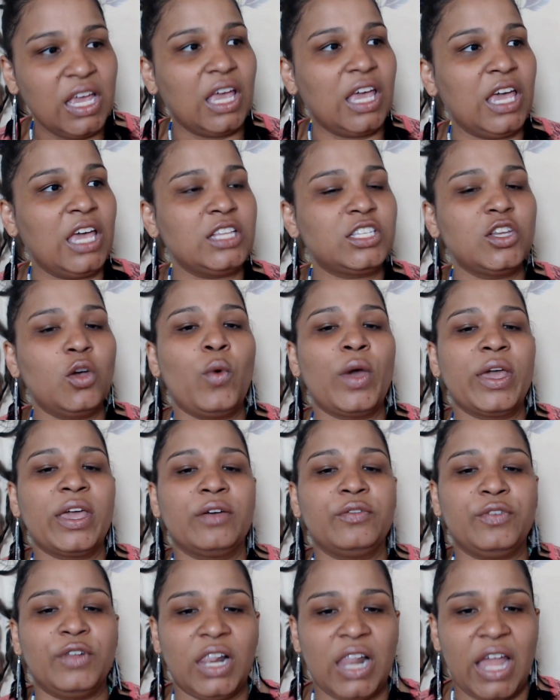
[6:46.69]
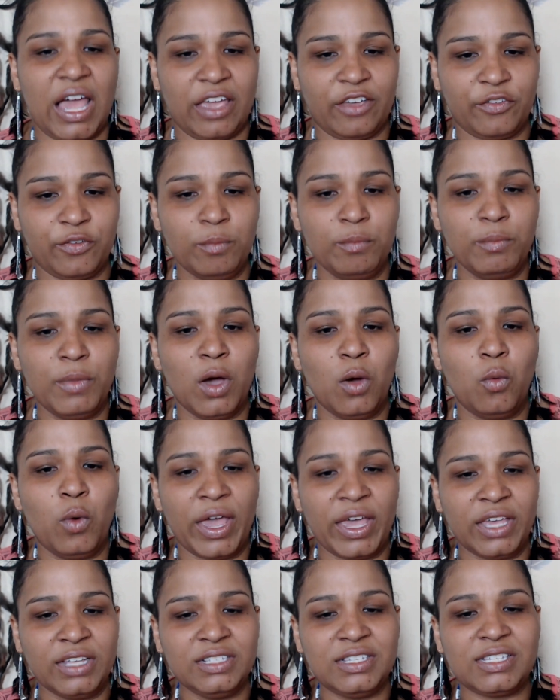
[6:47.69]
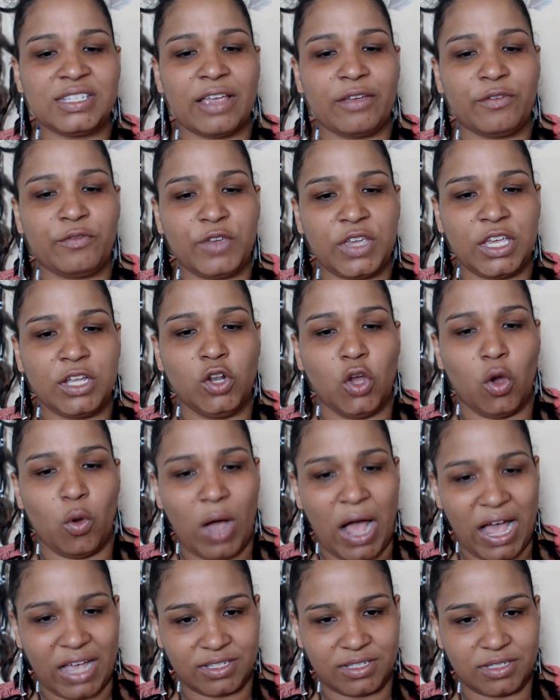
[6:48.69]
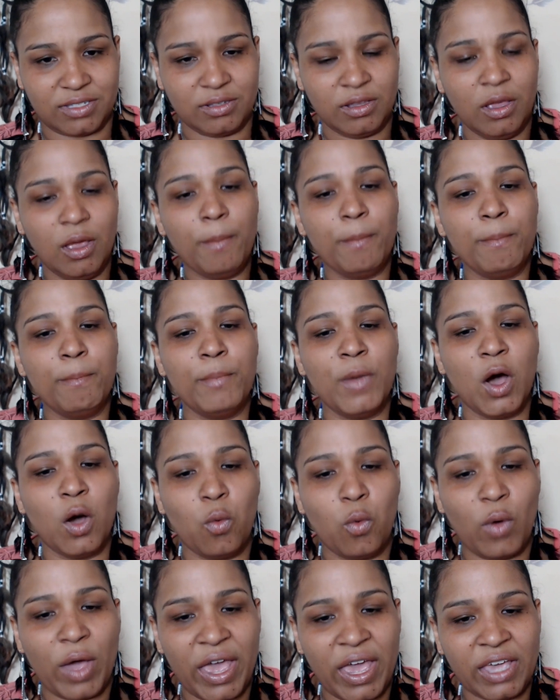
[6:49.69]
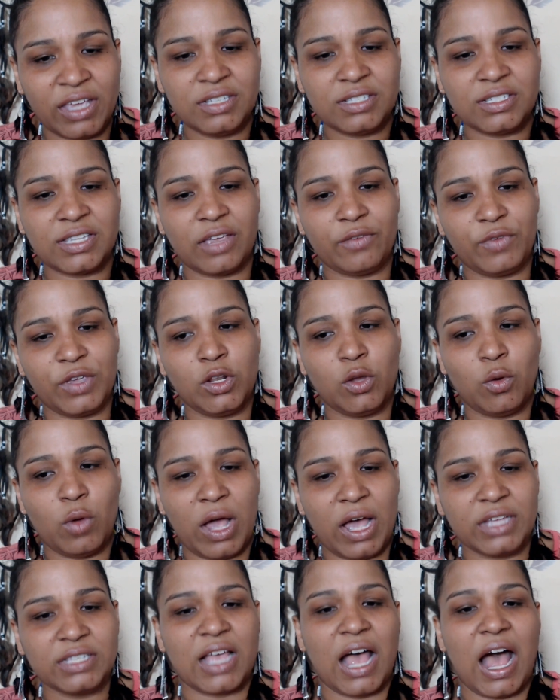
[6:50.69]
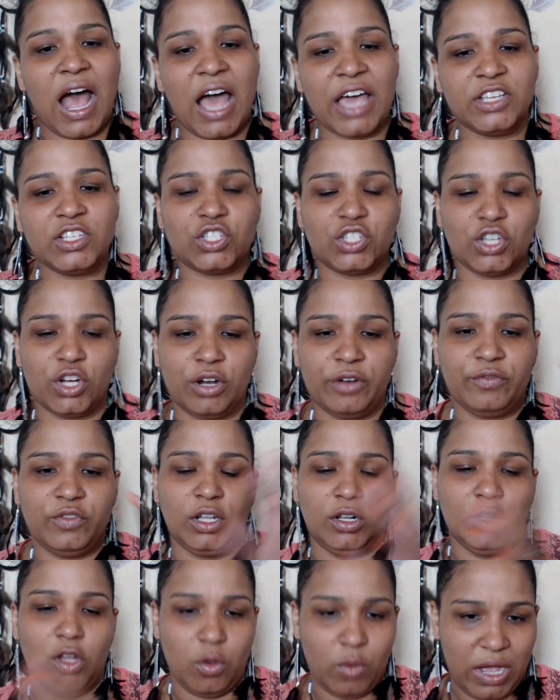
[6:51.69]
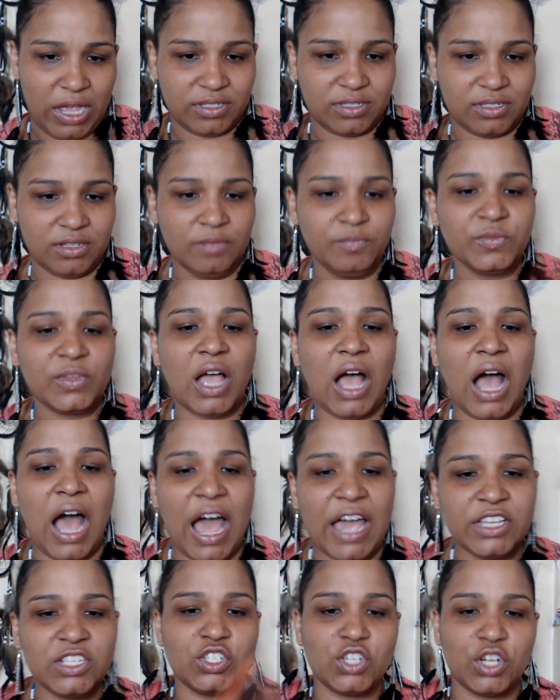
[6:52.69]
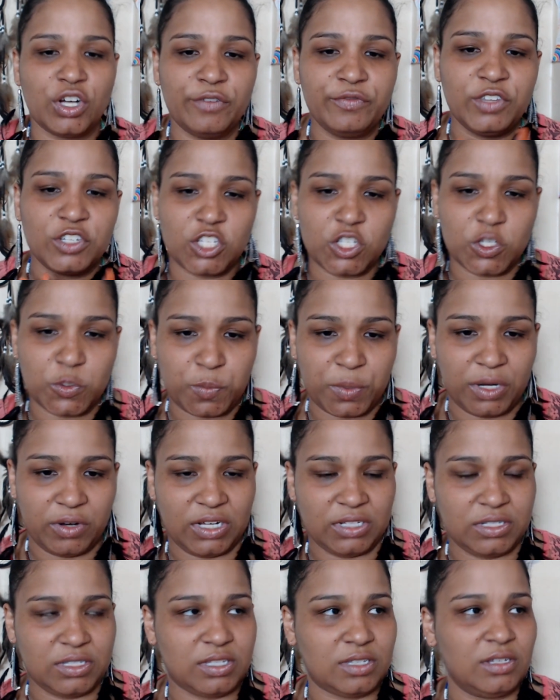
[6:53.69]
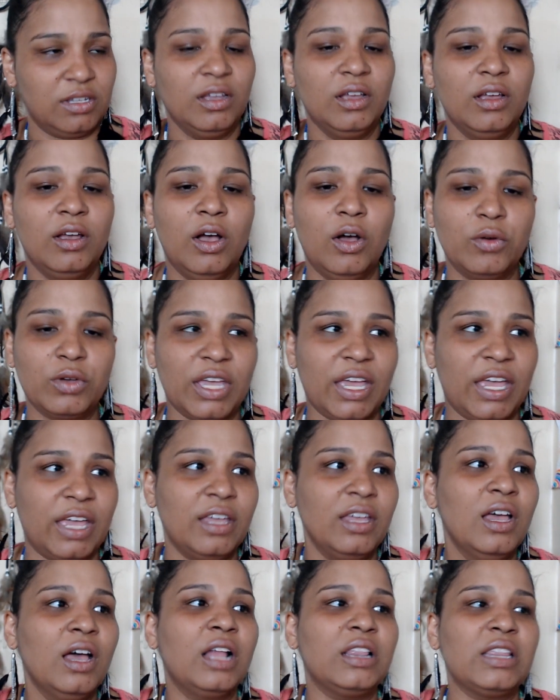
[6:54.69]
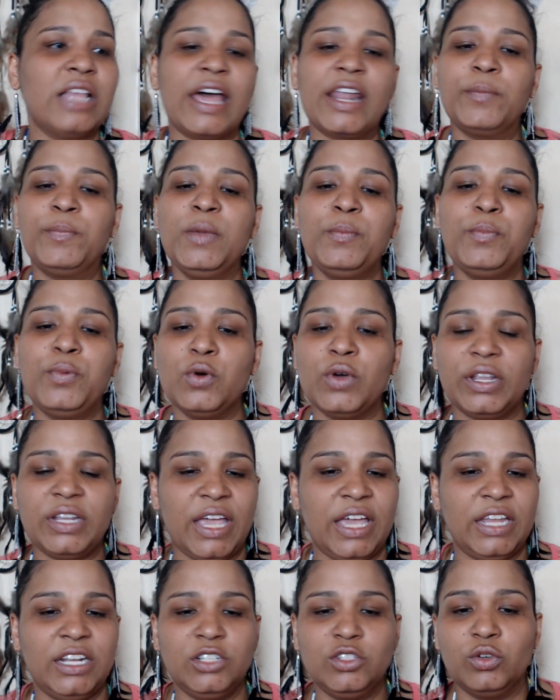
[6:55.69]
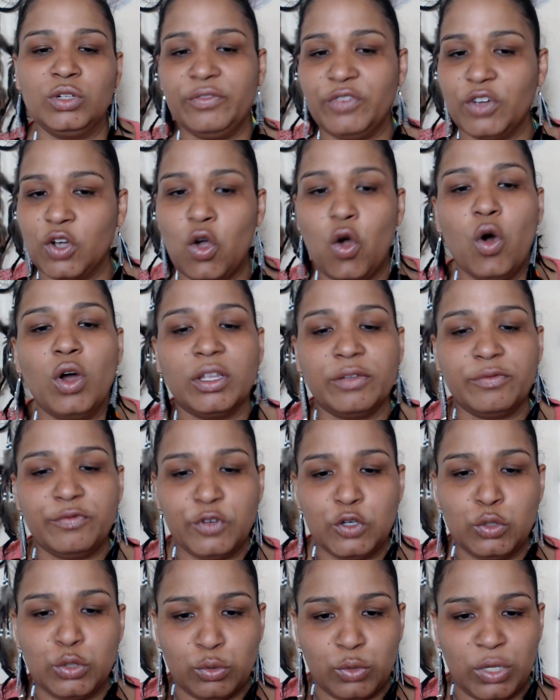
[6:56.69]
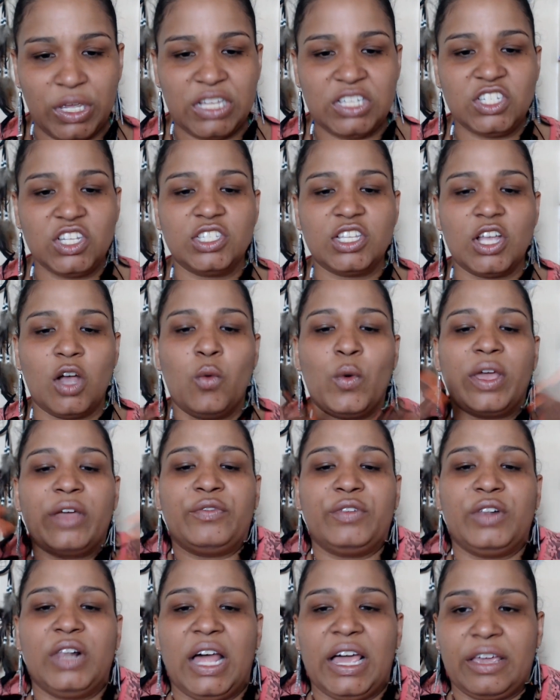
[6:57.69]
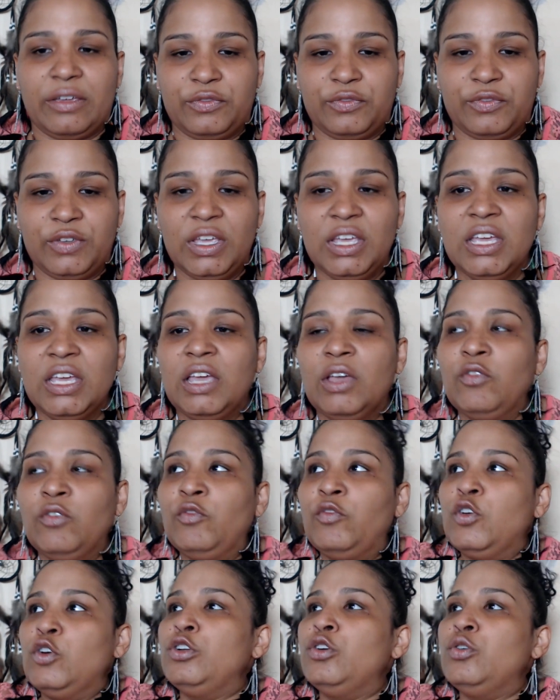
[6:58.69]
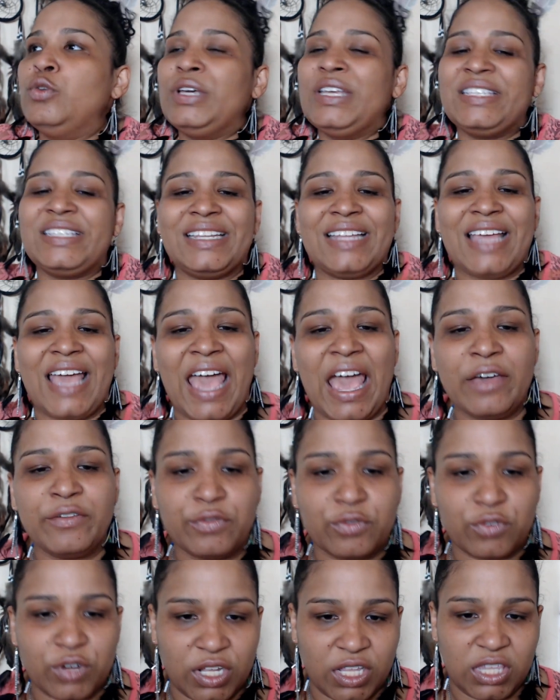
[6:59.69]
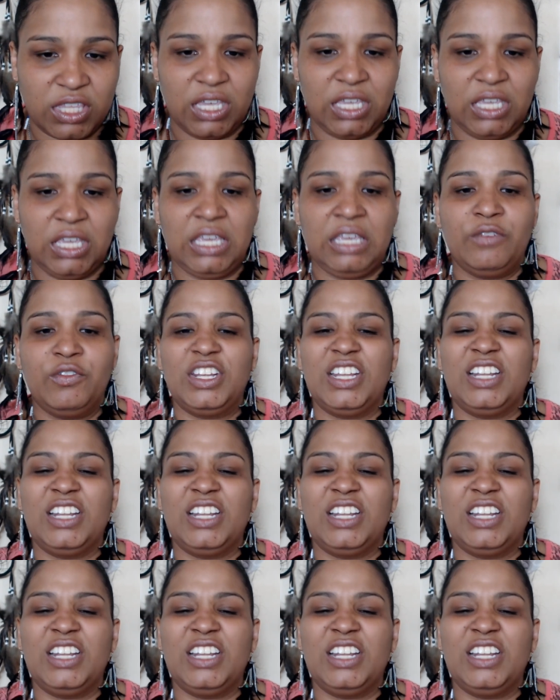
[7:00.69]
It's a way of life. Maweng sevi loas. Maweng sevi loas. I serve the loas. I serve the spirits. Okay? A lot of people in Haiti don't even call it voodoo. It's just a way of life. Voodoo is in everything, even in